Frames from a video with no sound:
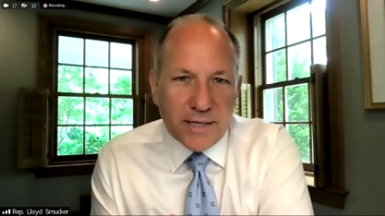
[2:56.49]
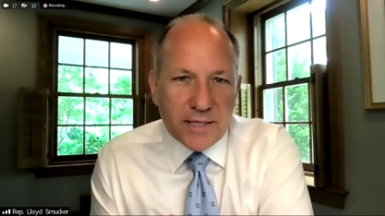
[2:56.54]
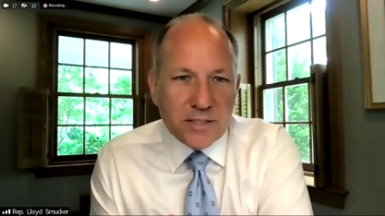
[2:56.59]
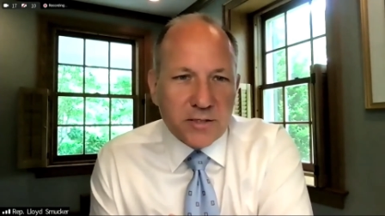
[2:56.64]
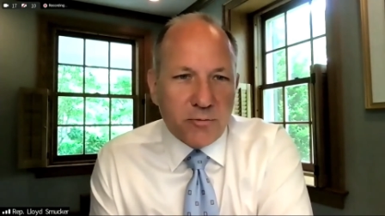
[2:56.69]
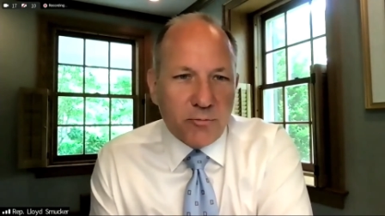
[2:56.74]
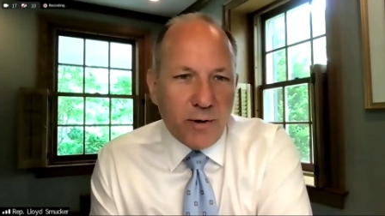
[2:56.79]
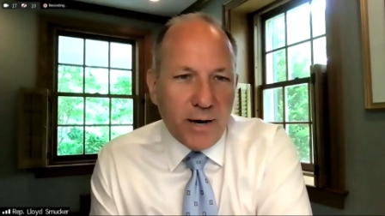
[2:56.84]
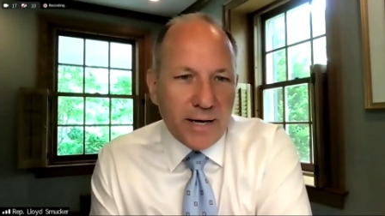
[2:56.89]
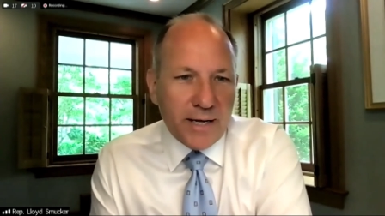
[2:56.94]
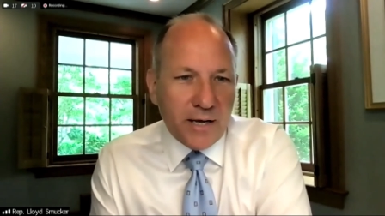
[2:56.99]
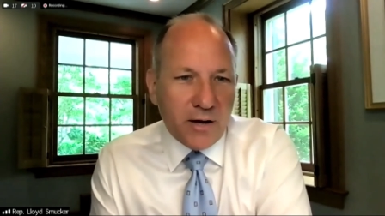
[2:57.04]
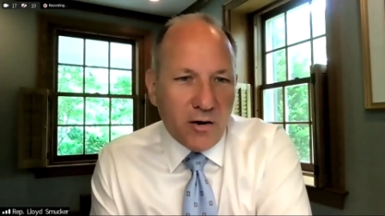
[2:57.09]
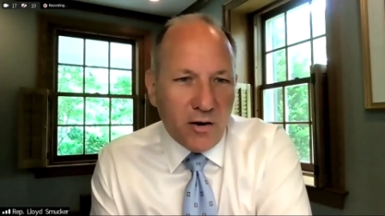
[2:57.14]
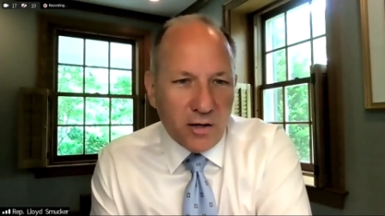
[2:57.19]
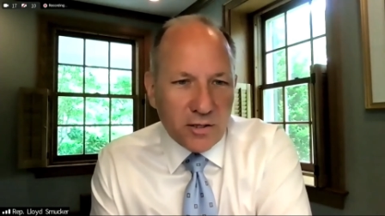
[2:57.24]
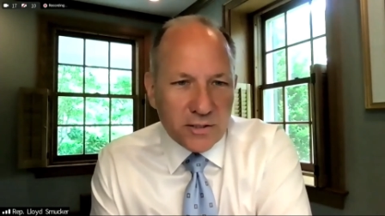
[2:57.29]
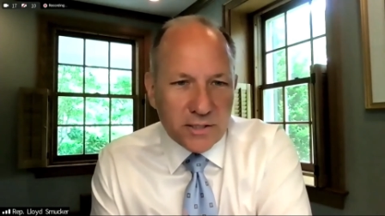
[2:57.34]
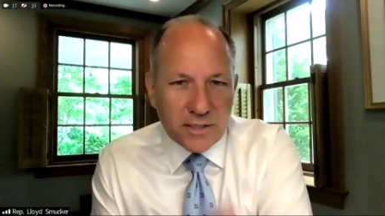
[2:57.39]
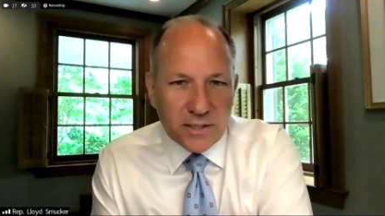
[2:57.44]
is already
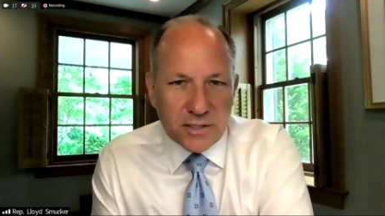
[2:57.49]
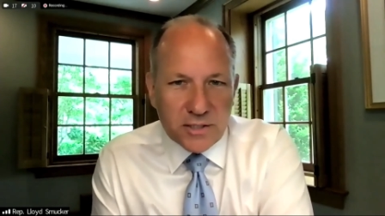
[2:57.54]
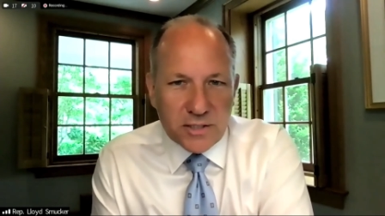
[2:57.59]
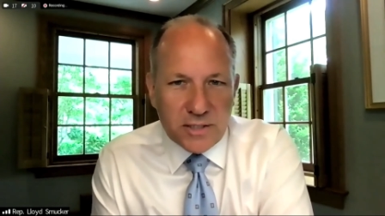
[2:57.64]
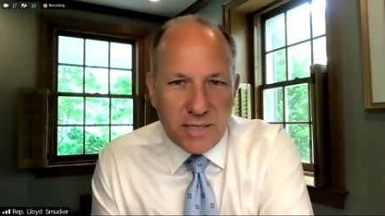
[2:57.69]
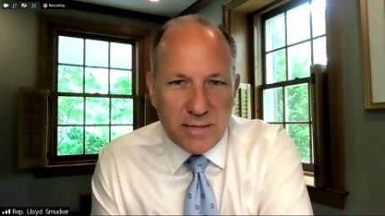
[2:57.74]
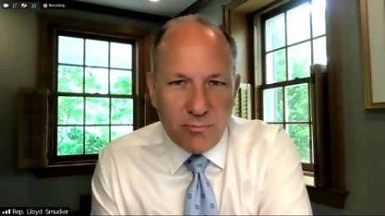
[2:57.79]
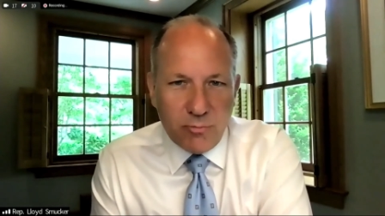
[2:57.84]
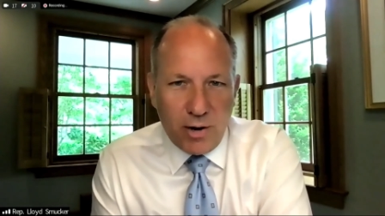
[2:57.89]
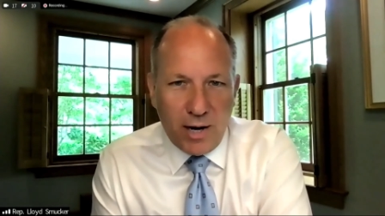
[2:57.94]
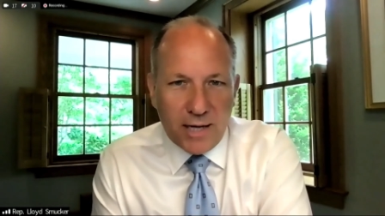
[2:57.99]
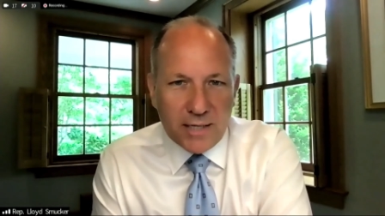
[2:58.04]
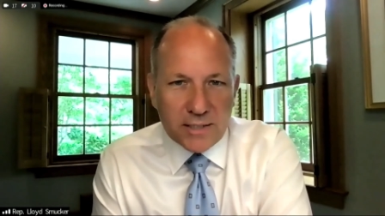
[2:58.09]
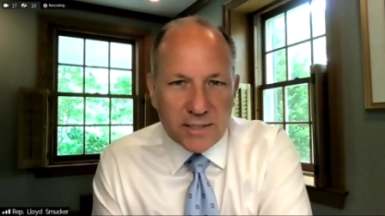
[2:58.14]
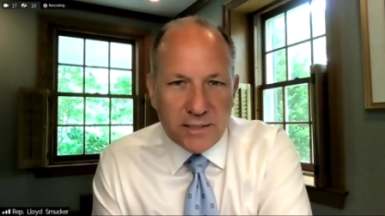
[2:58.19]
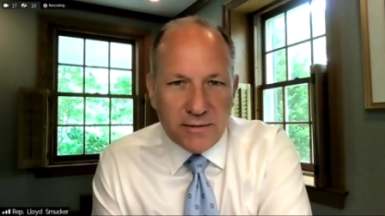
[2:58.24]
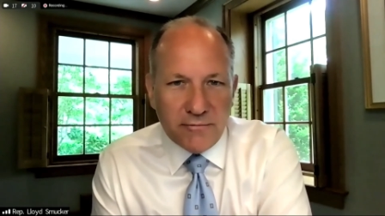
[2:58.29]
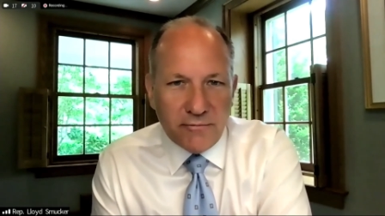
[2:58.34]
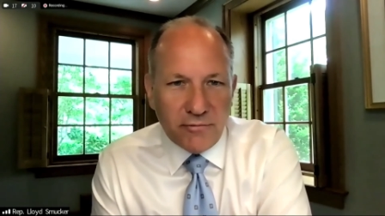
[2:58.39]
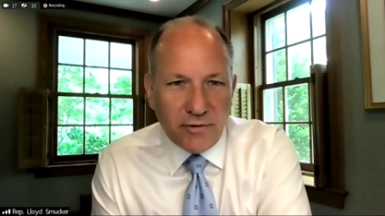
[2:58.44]
causing a steep
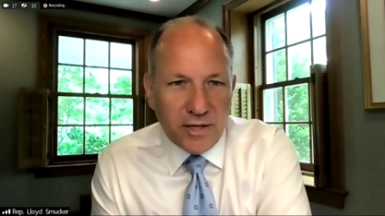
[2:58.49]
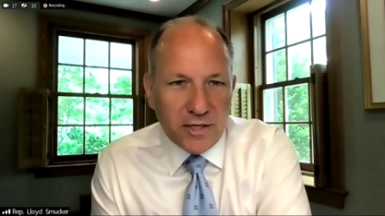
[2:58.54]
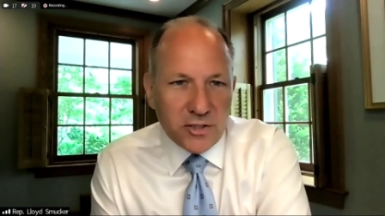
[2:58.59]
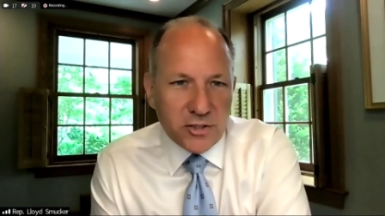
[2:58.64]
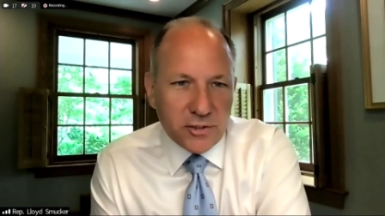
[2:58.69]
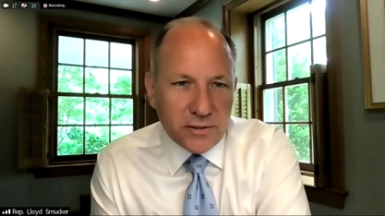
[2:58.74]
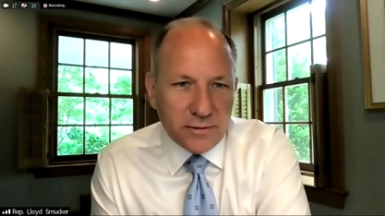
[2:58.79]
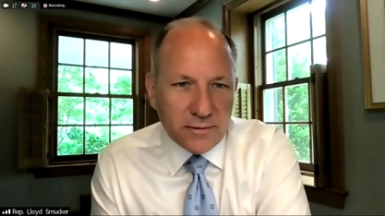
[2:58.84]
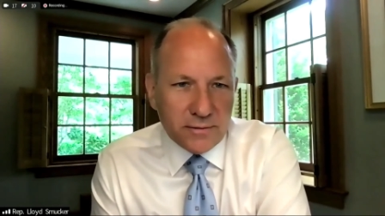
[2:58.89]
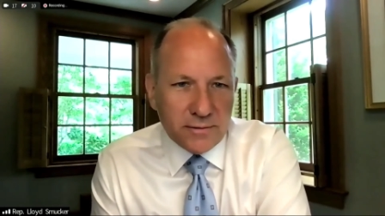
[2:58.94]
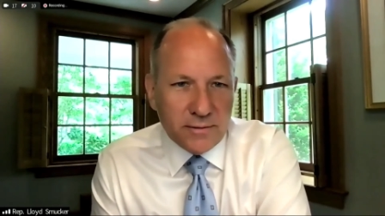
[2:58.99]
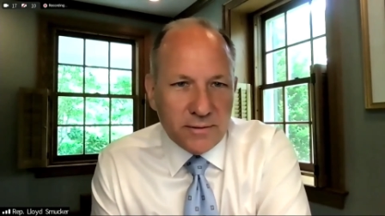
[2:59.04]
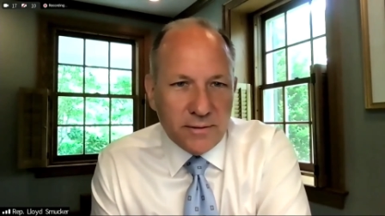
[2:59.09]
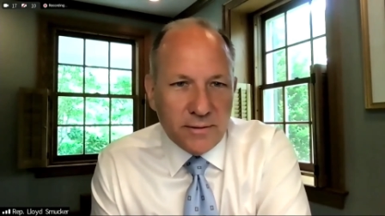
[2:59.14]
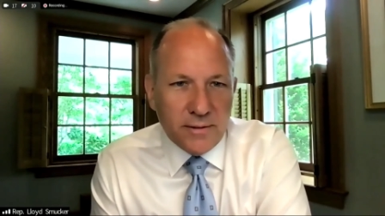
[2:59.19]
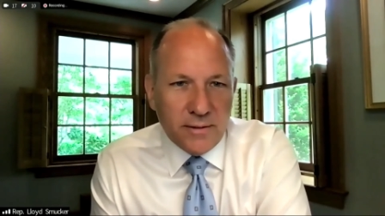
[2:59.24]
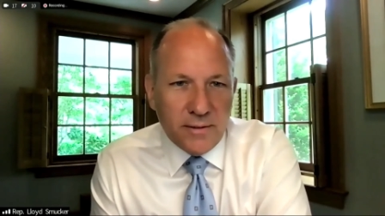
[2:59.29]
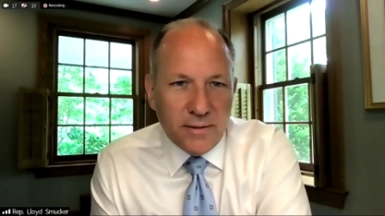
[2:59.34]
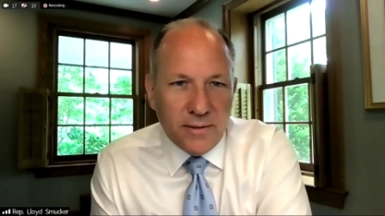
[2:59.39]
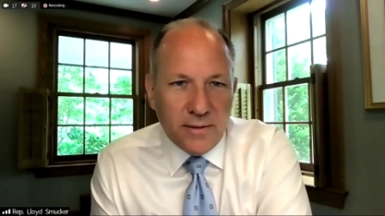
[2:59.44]
rise in inflation.
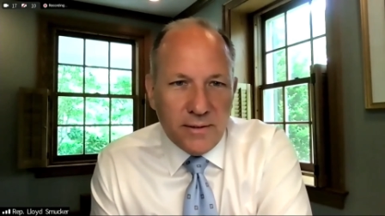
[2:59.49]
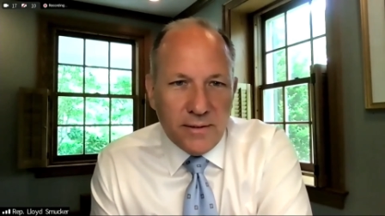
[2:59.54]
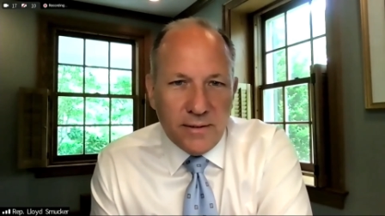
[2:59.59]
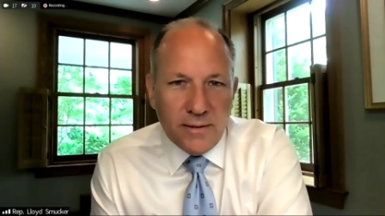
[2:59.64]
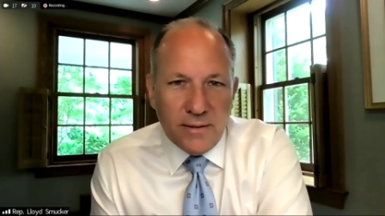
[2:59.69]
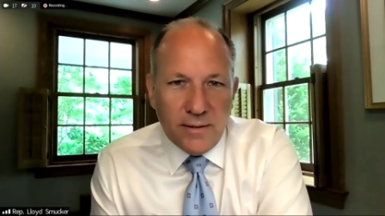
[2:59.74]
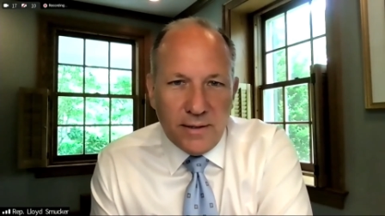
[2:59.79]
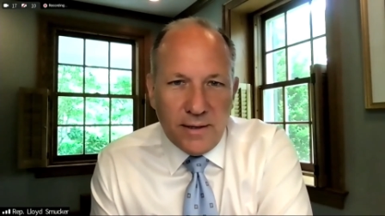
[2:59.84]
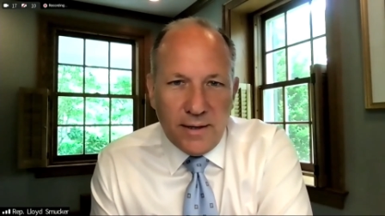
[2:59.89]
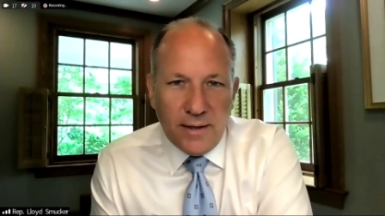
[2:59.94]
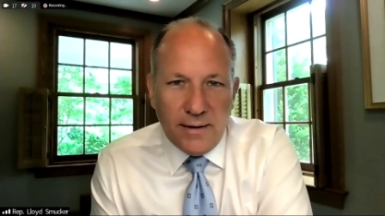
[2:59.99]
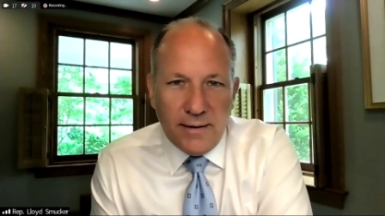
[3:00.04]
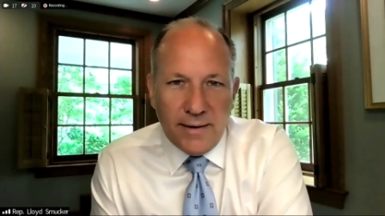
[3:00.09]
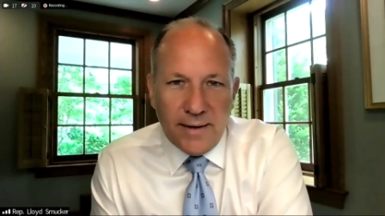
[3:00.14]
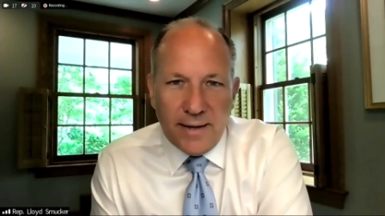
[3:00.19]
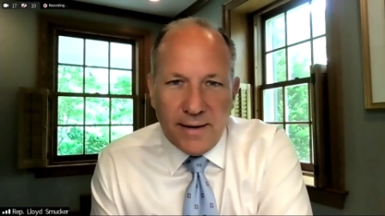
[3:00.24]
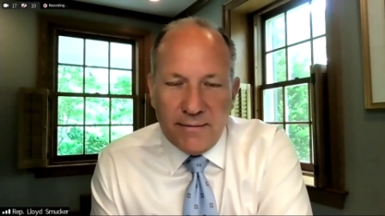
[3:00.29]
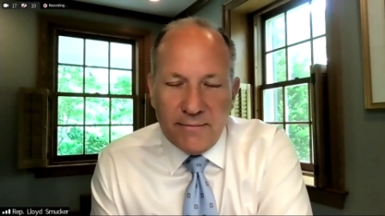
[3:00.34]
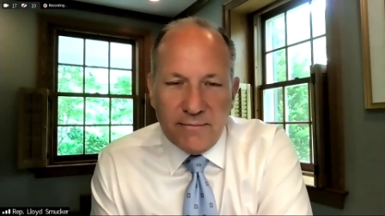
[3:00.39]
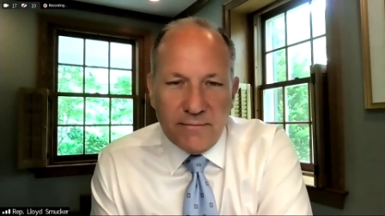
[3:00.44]

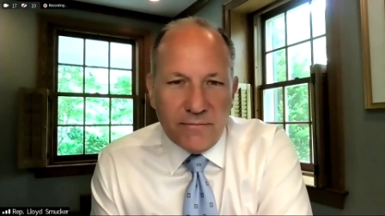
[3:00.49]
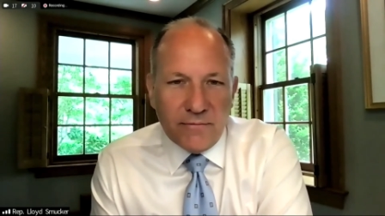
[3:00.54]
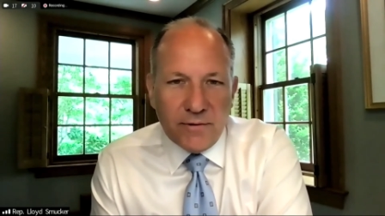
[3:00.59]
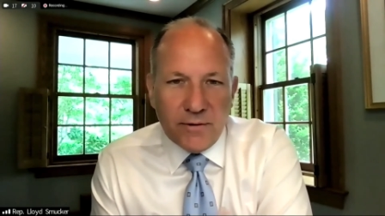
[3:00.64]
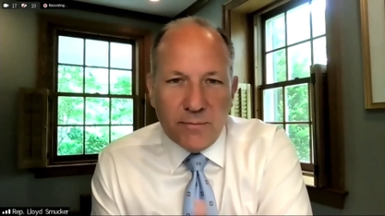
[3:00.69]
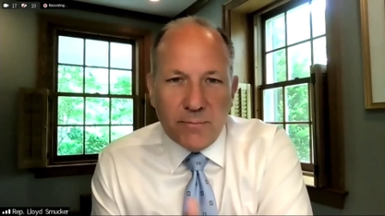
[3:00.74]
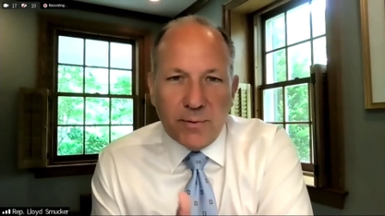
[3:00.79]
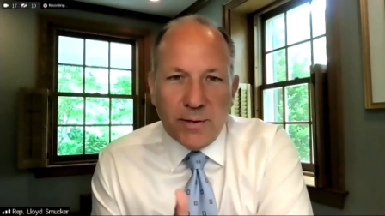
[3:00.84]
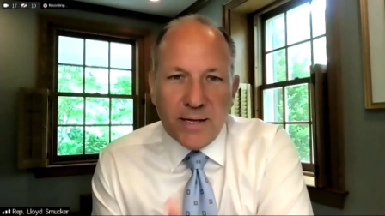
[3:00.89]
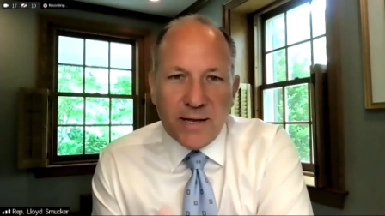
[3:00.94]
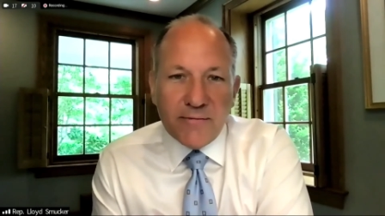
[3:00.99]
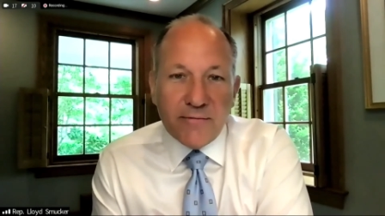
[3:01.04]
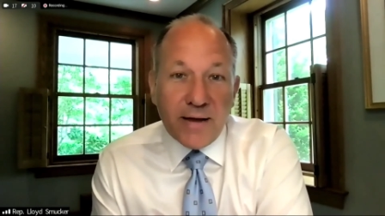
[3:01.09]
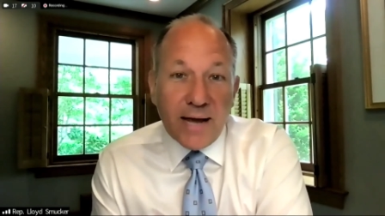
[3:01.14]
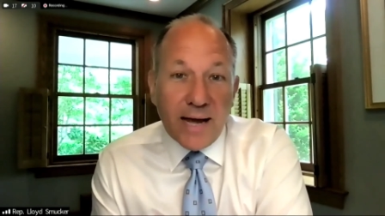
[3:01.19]
And if you don't believe